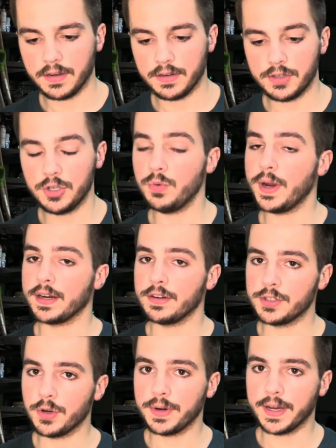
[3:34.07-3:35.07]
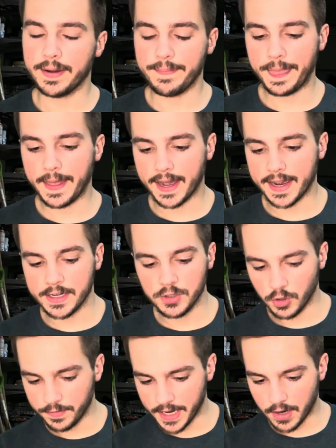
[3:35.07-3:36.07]
to Arizona, I
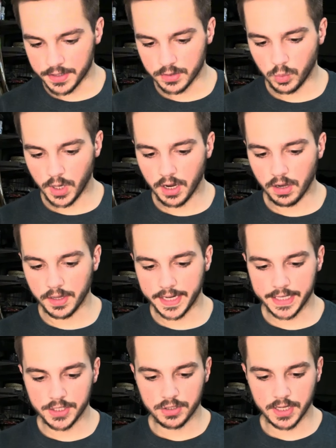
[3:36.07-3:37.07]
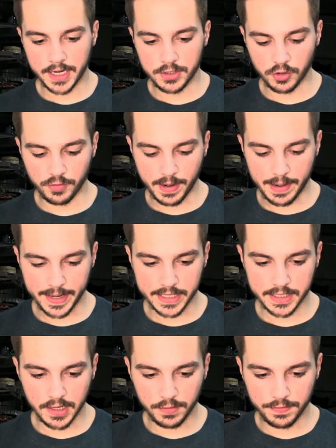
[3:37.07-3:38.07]
drove down as well, and I drove by
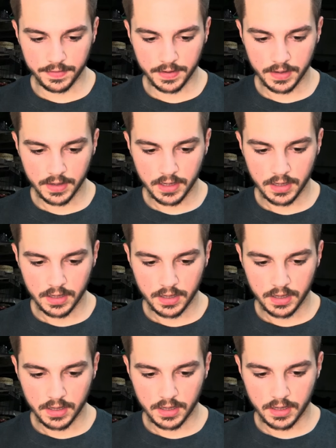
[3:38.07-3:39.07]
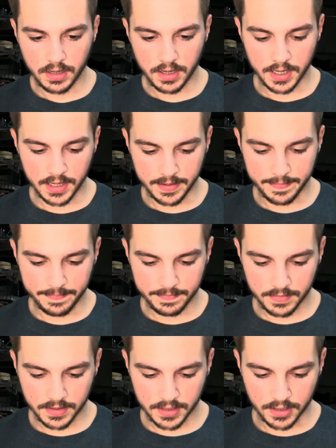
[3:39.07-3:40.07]
myself.
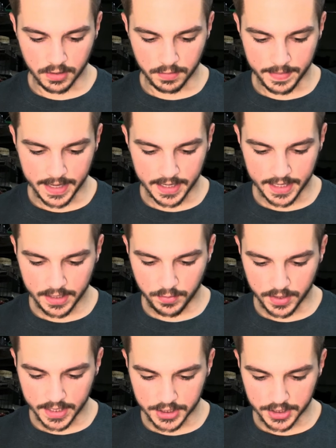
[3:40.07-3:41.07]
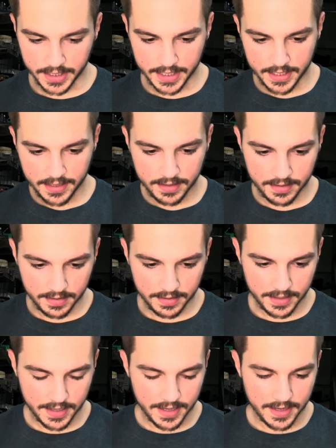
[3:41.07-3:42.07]
Oh man, I think we're actually
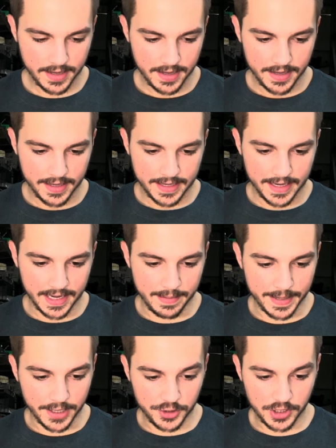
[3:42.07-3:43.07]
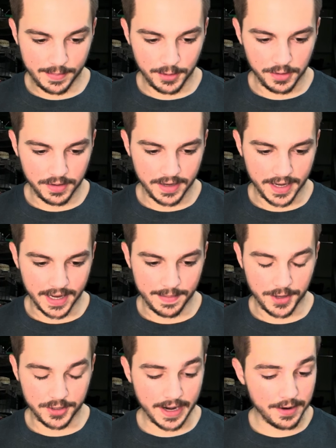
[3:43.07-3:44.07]
in a bit of trouble.
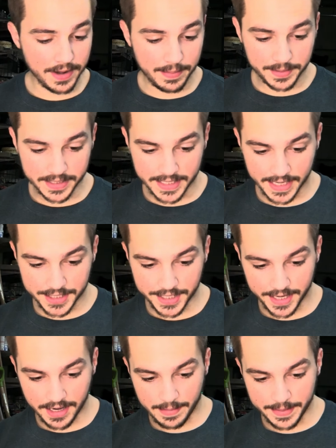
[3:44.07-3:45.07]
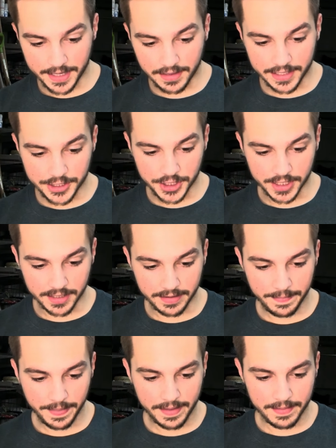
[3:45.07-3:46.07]
The Ground Empress is actually going to come in clutch here,
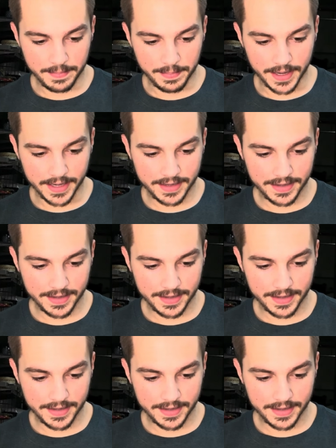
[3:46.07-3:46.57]
but